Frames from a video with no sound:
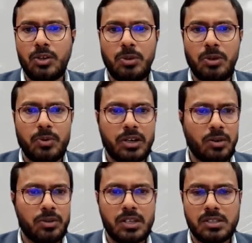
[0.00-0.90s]
we could be
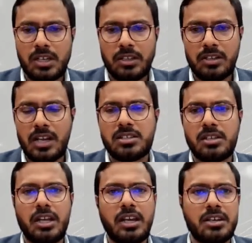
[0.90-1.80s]
working on things like the
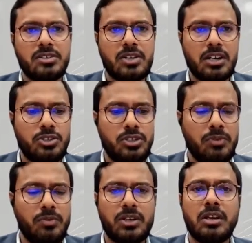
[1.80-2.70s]
national AI
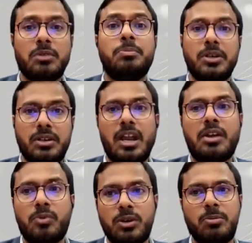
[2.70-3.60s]
strategy. We run a peer
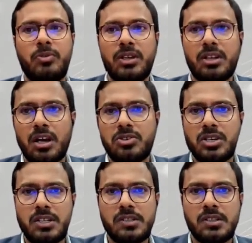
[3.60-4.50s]
network between
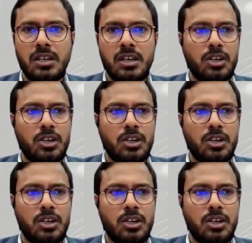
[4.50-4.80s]
countries